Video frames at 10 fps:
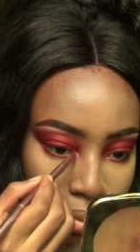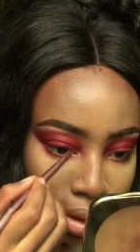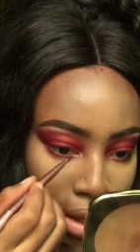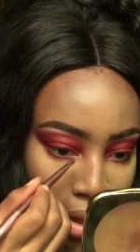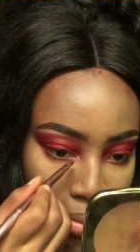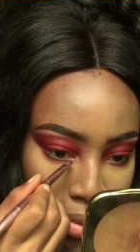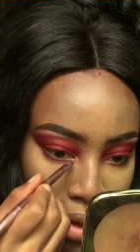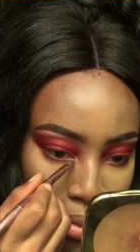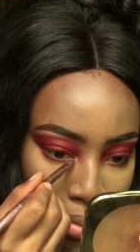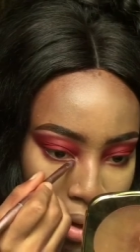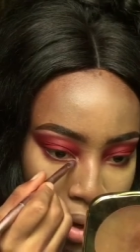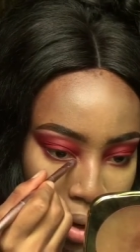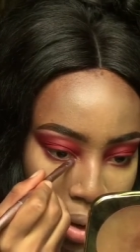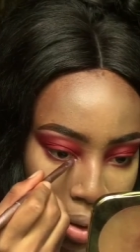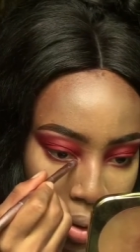blah blah blah.
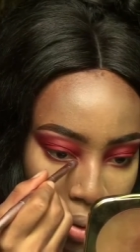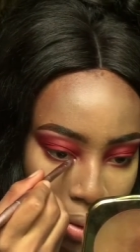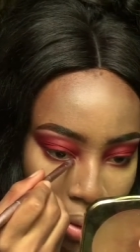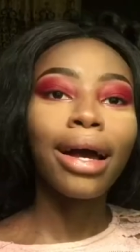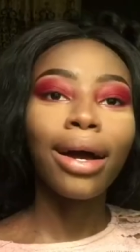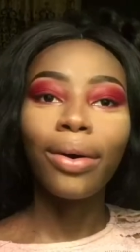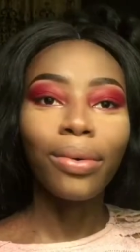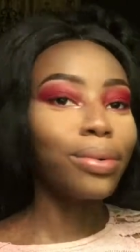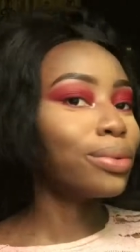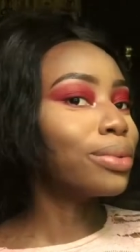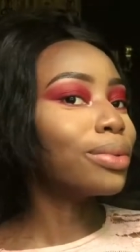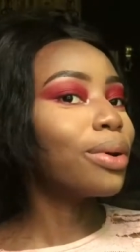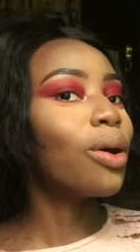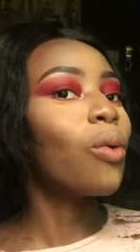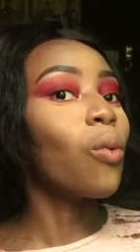Oh
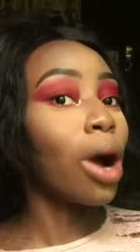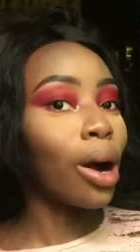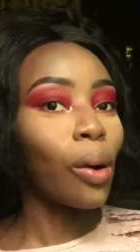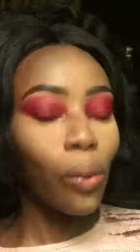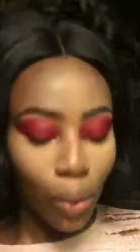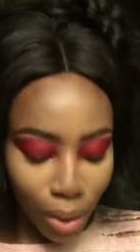wow,